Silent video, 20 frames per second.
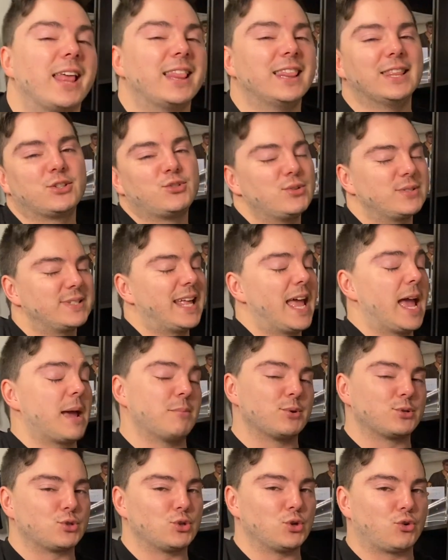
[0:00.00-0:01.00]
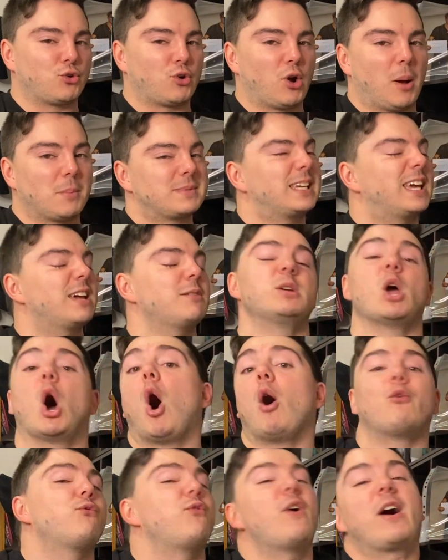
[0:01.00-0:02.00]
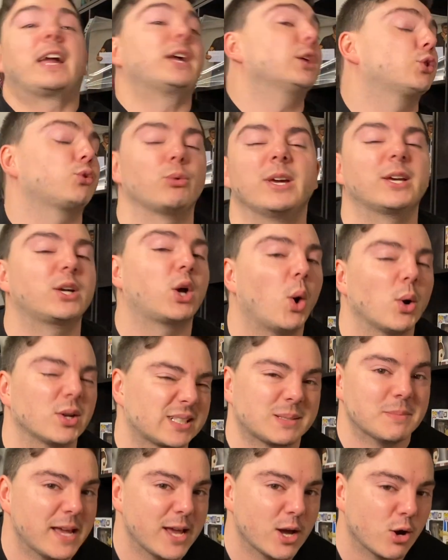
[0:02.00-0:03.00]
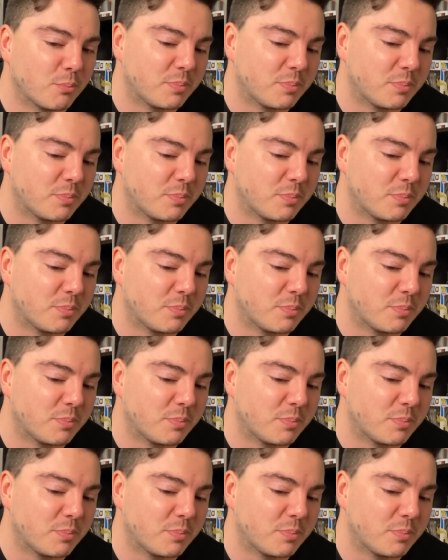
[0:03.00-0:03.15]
literally said Emisue crumbs. They give me a whole fucking three-course meal,